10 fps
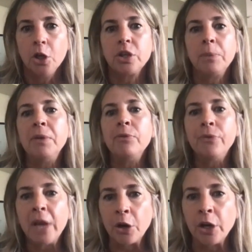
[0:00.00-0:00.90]
So I've been
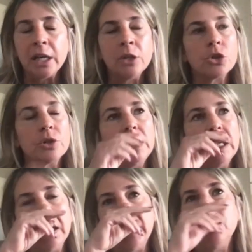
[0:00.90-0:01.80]
very
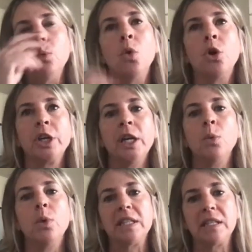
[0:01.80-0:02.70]
interested in
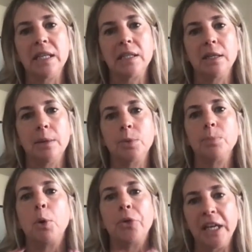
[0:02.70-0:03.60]
working with systems,
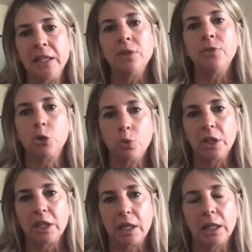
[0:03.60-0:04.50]
both
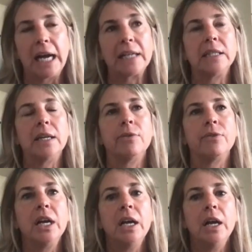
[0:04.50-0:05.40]
individual and collective,